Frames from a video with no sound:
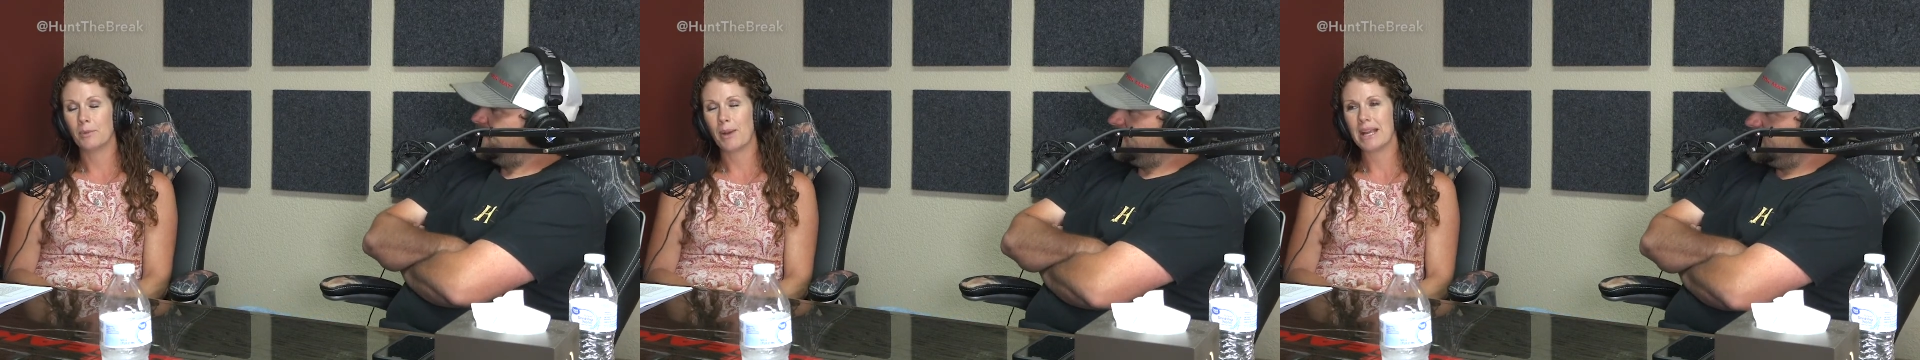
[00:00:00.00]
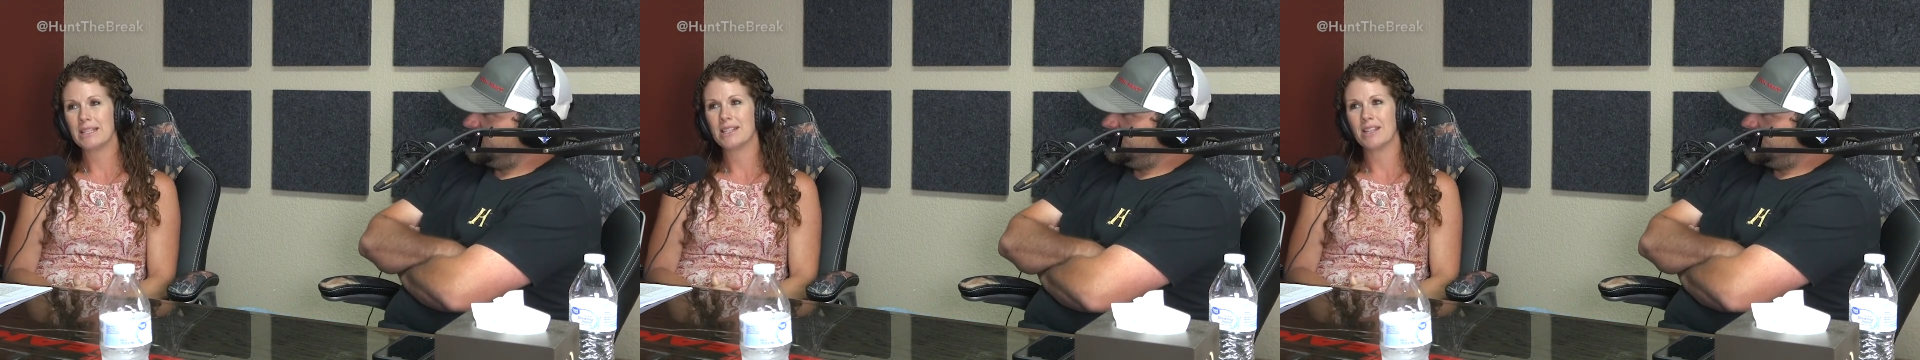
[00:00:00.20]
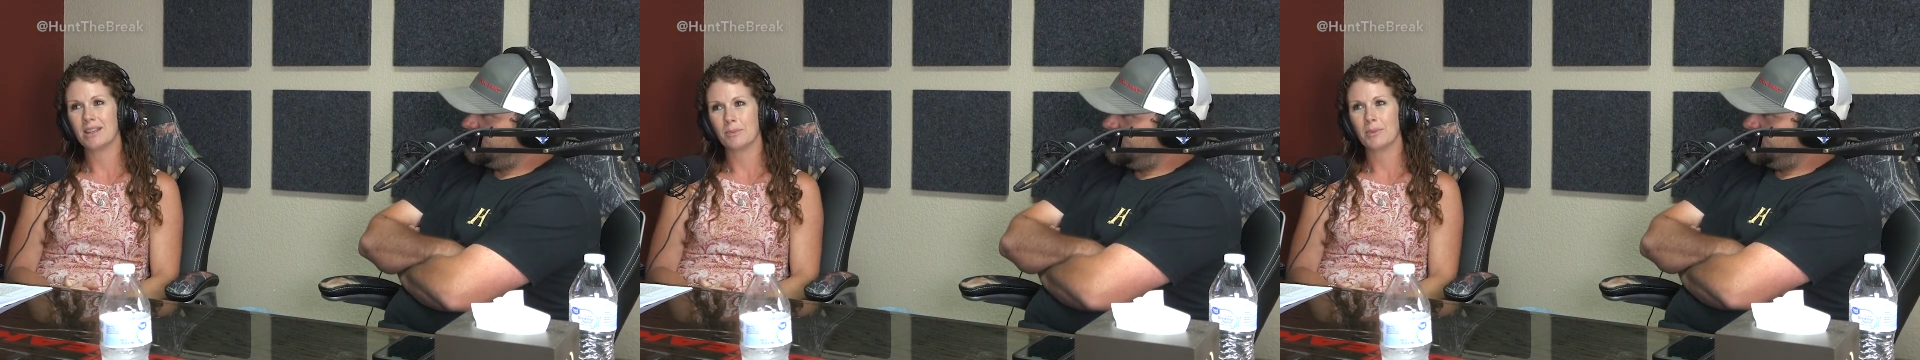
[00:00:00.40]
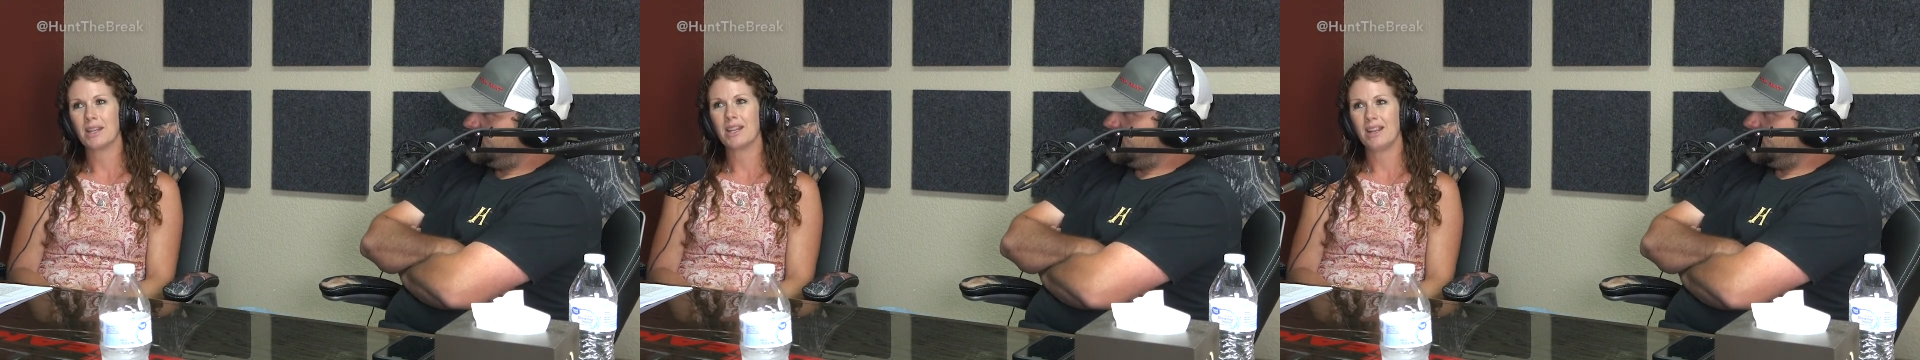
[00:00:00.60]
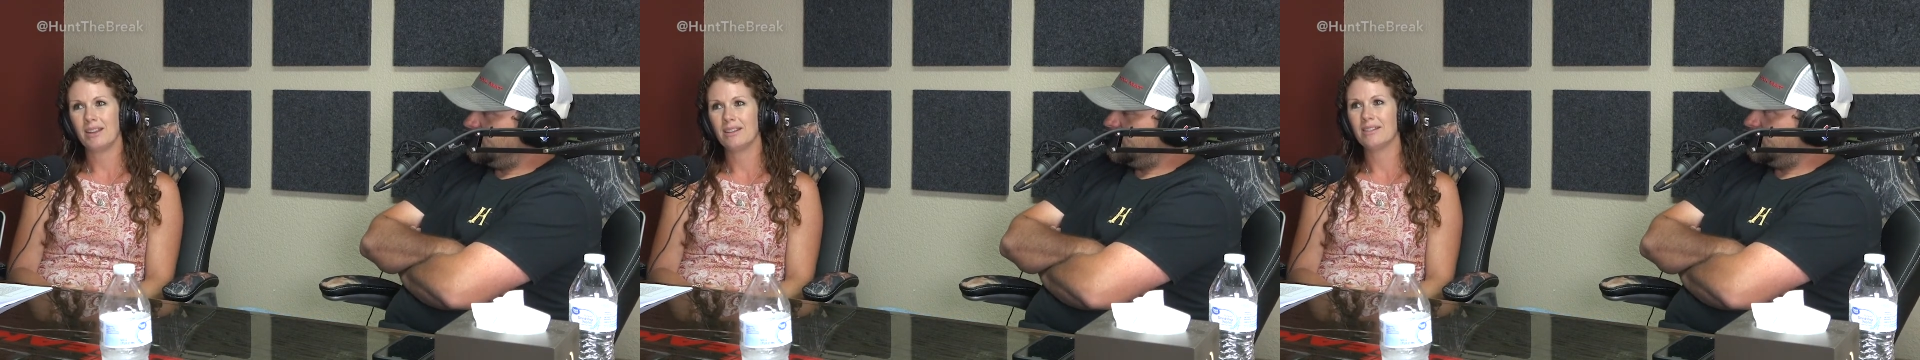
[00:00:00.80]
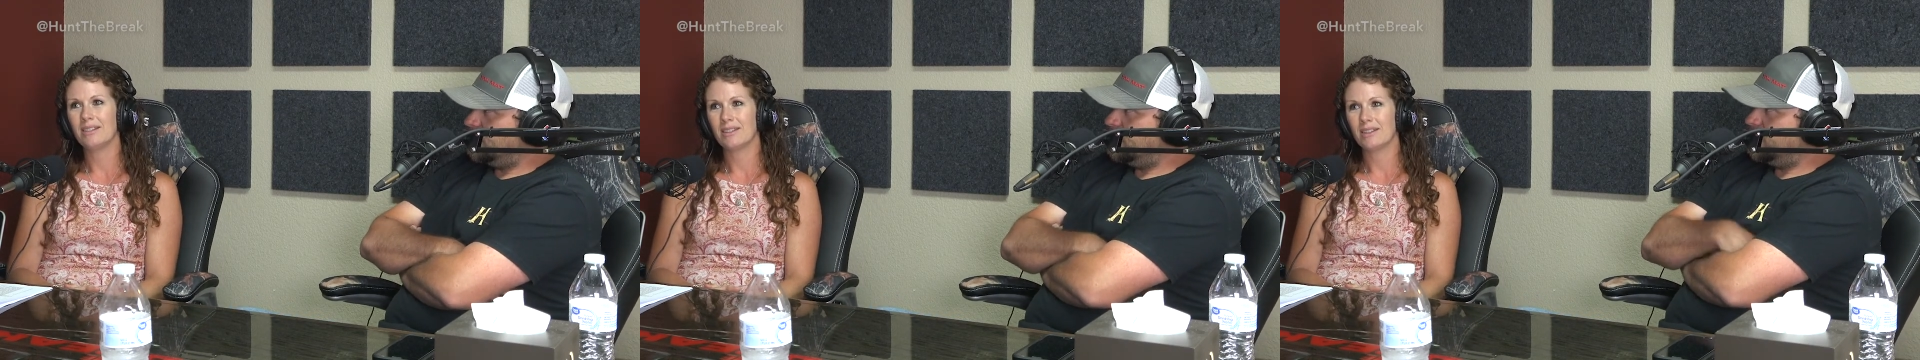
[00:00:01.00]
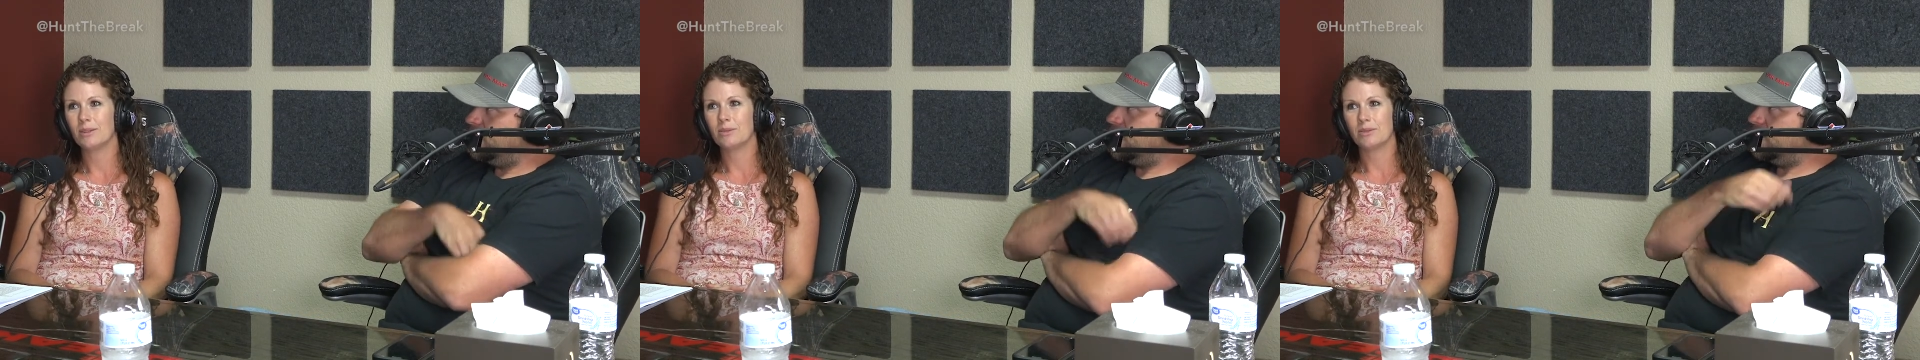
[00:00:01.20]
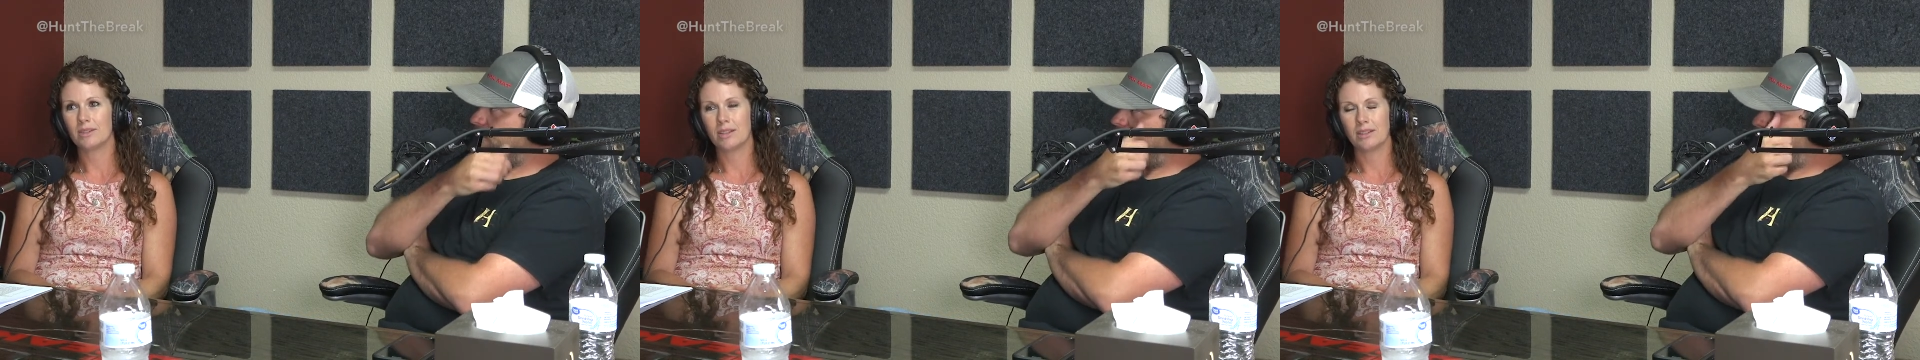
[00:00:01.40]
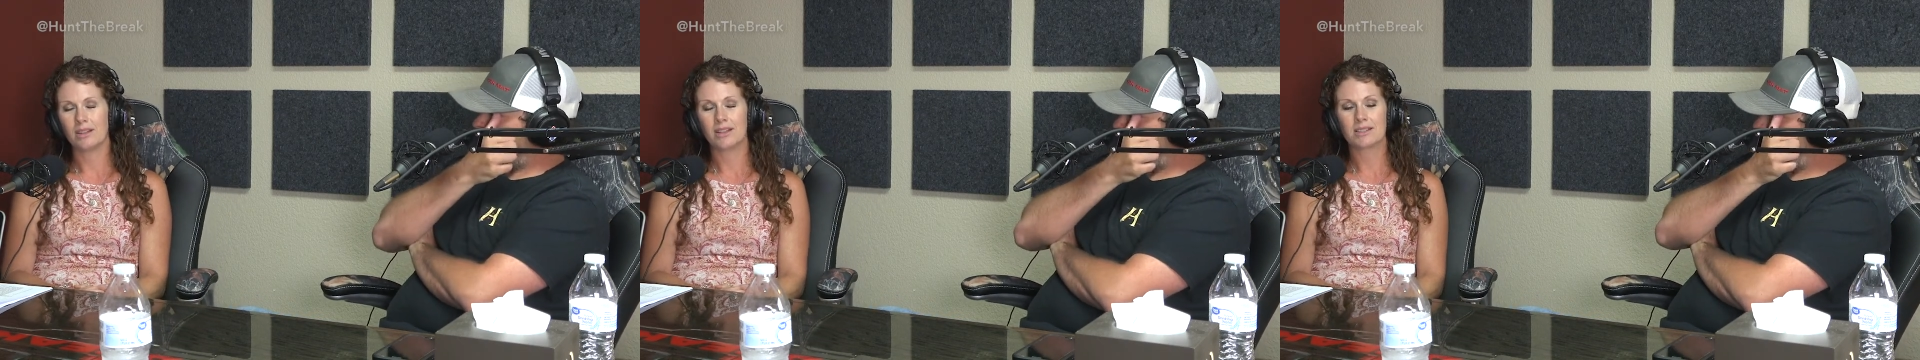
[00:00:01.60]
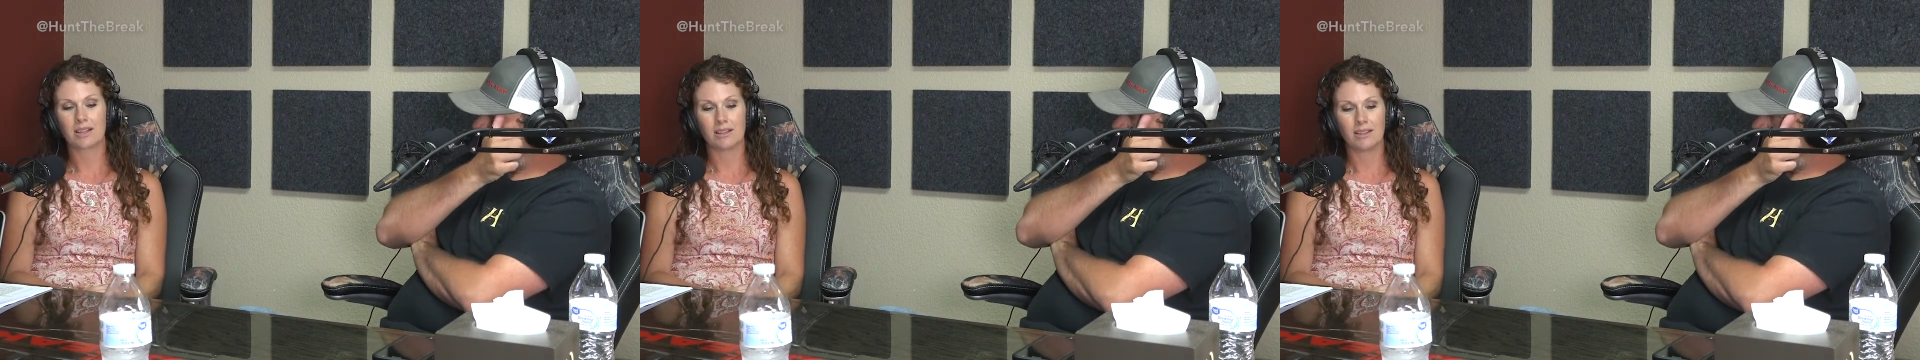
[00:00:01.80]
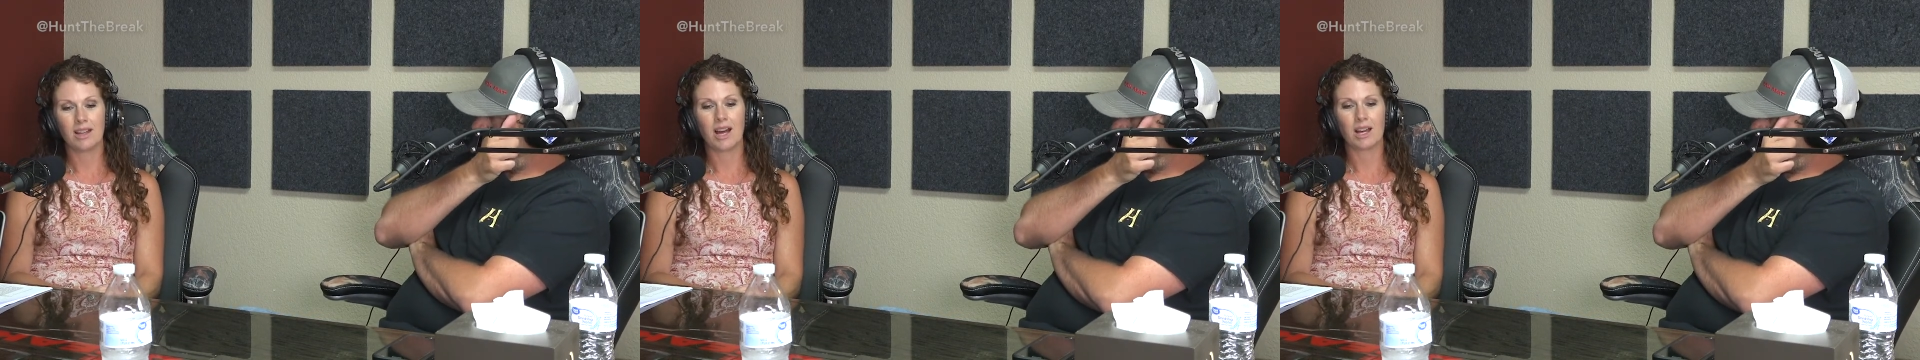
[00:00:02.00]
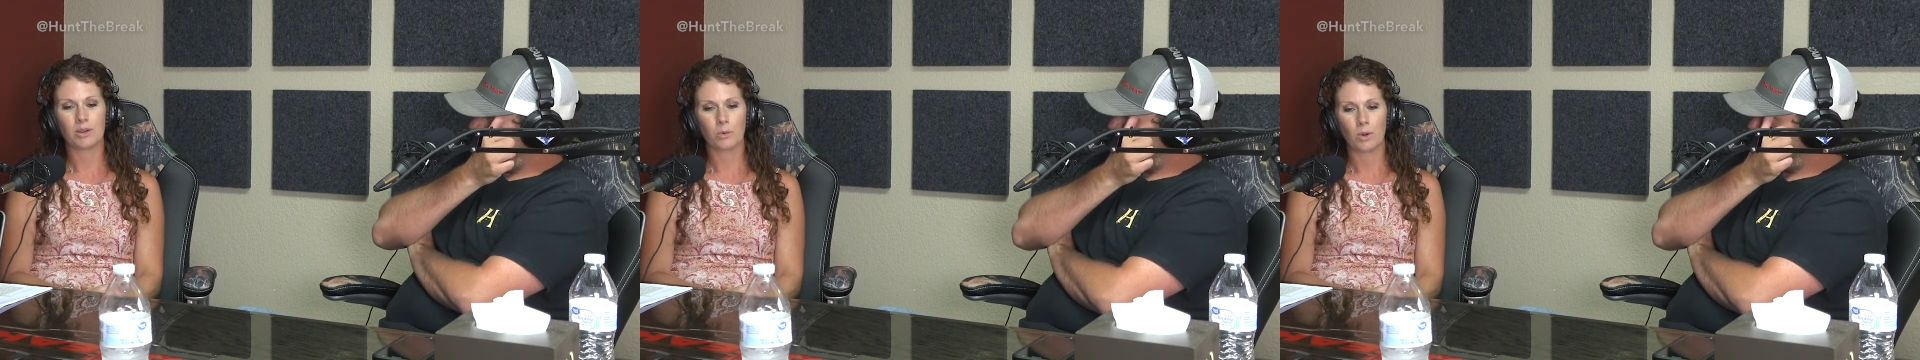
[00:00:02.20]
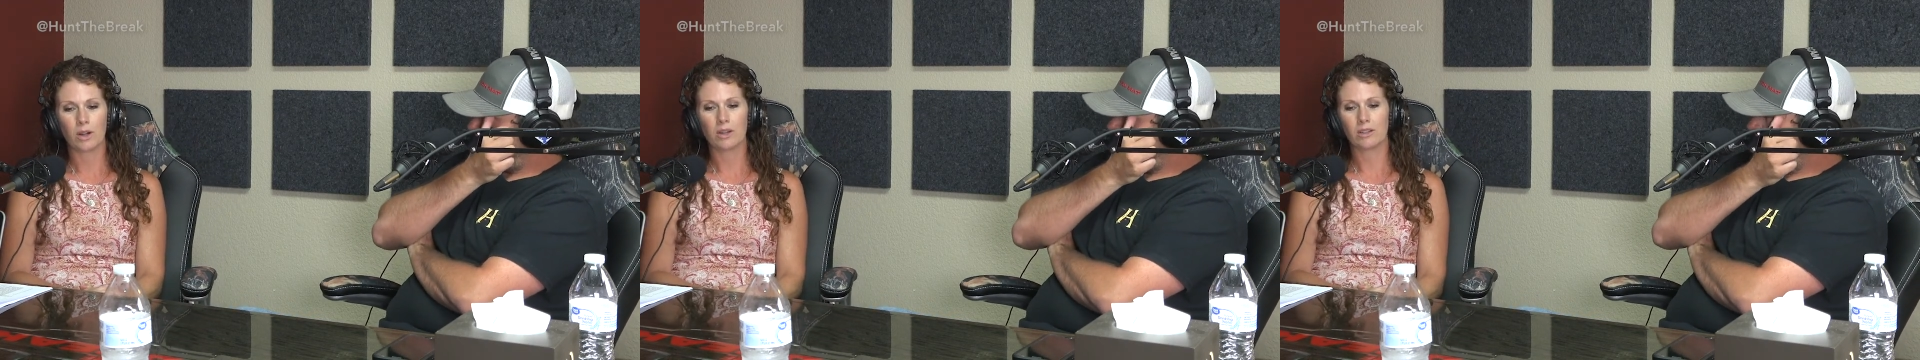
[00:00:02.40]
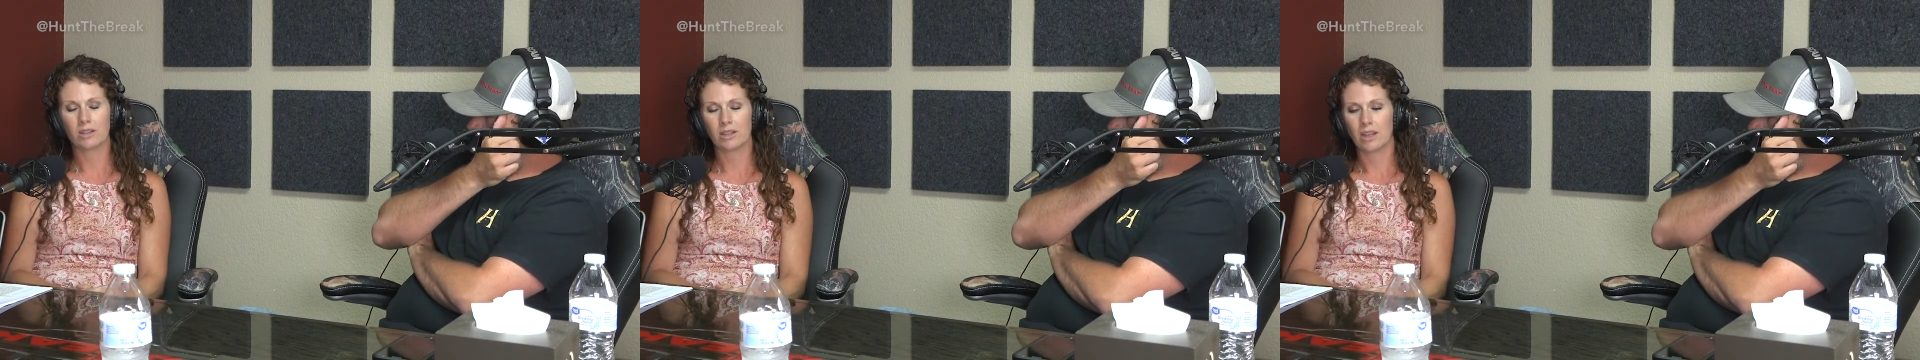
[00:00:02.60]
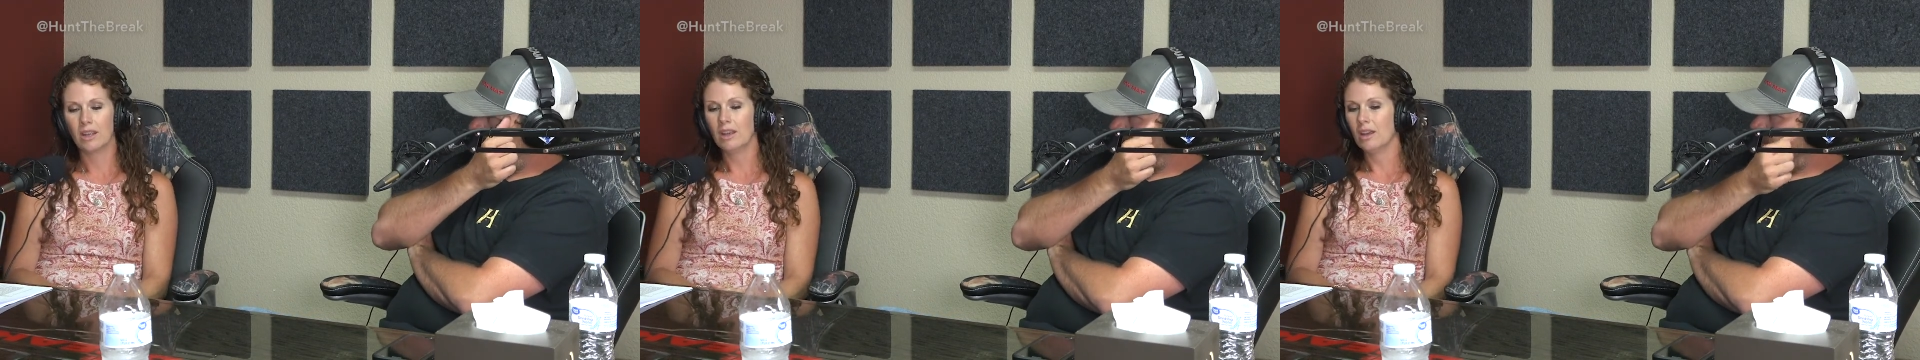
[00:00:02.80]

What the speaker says: amazing committee that does a lot of work.